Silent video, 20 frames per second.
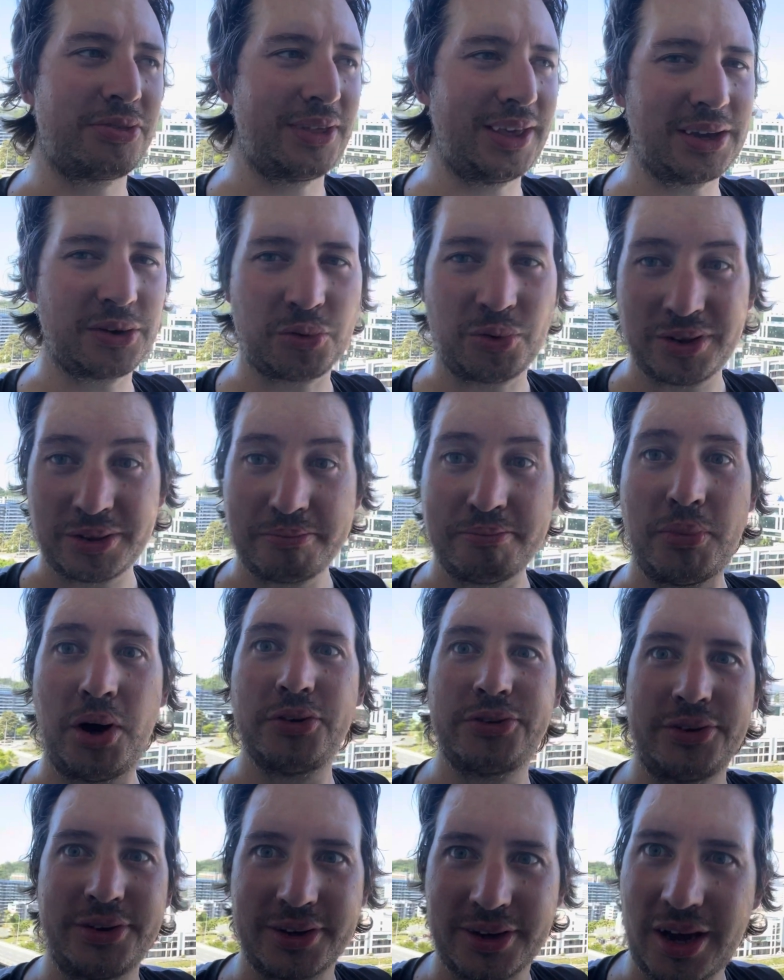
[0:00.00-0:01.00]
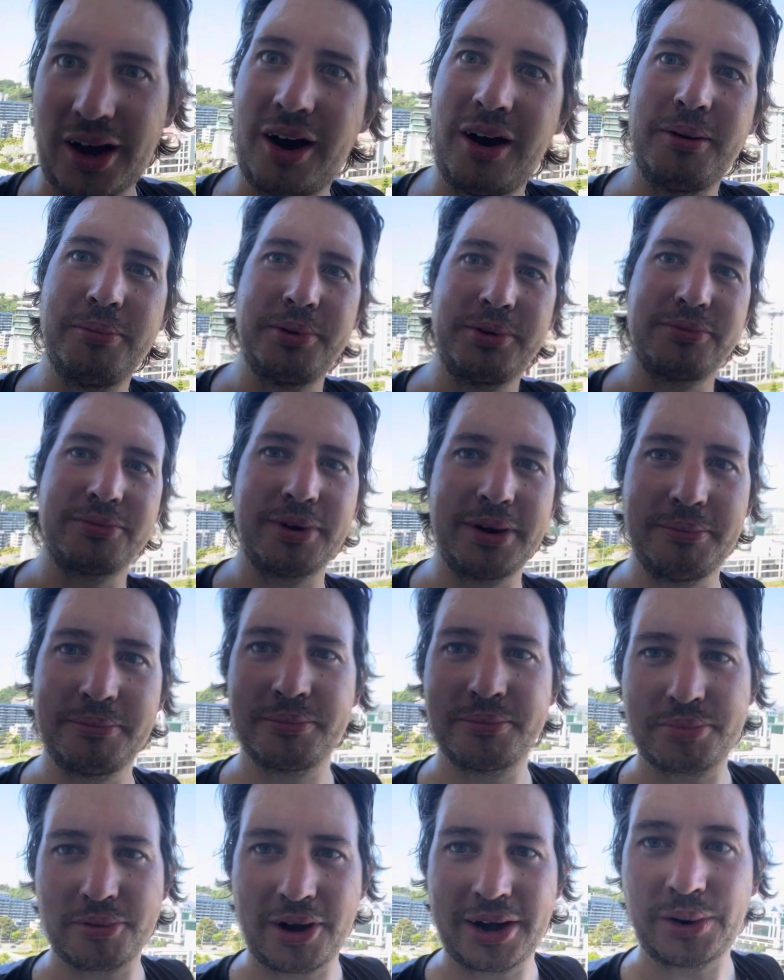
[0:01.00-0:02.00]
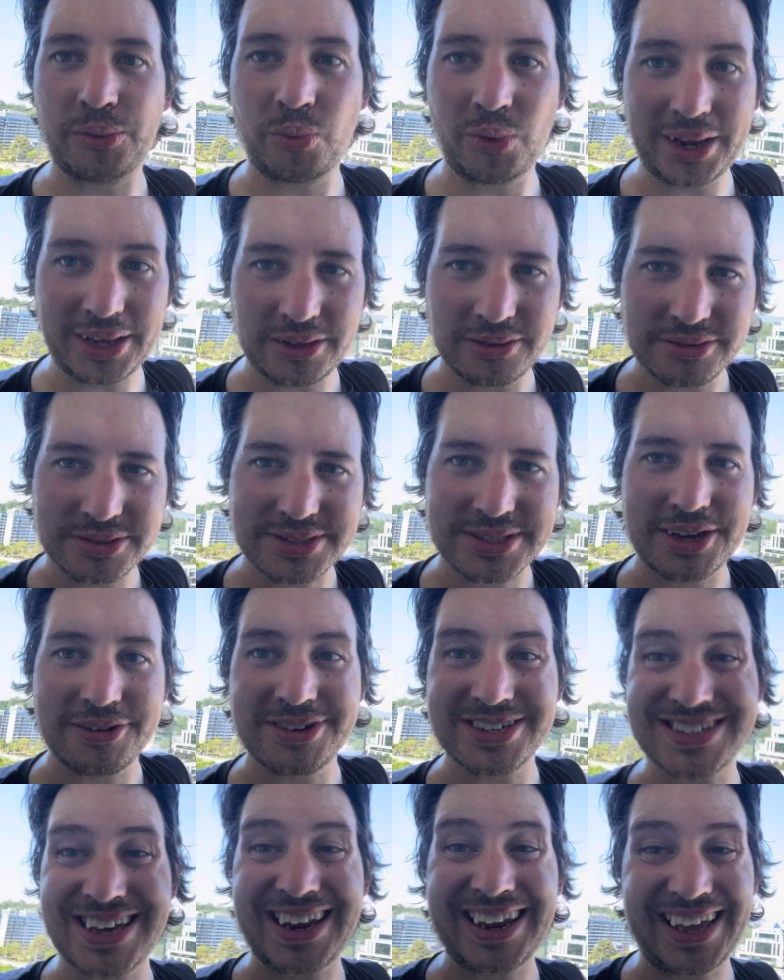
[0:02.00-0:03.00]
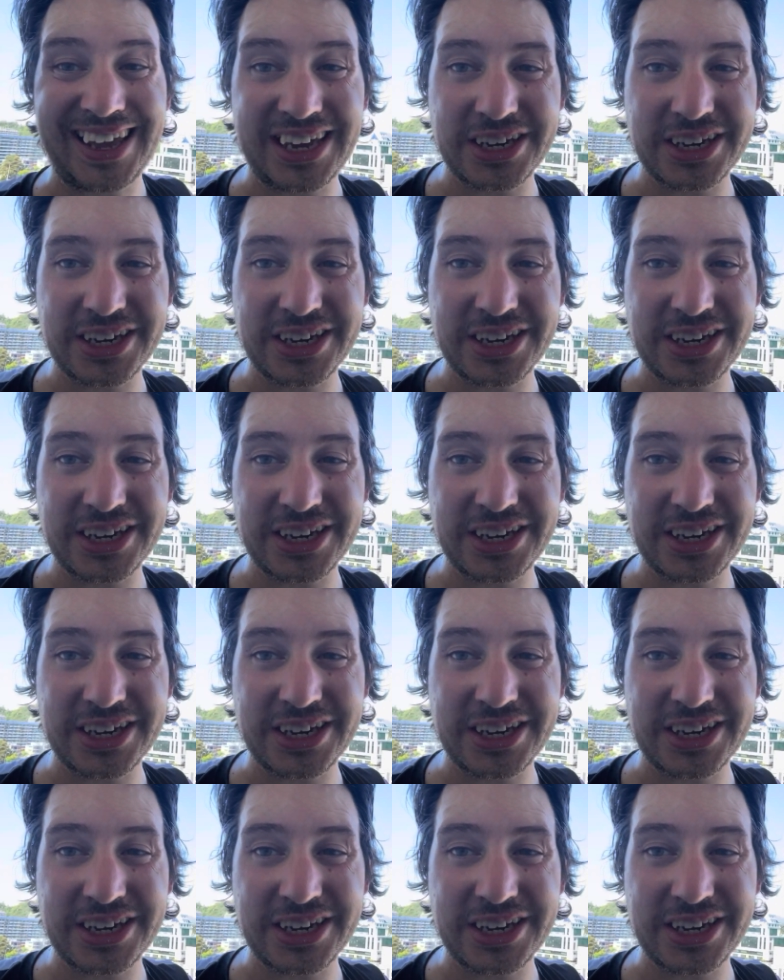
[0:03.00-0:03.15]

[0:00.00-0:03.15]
think with modern carbon rim brake wheels there is any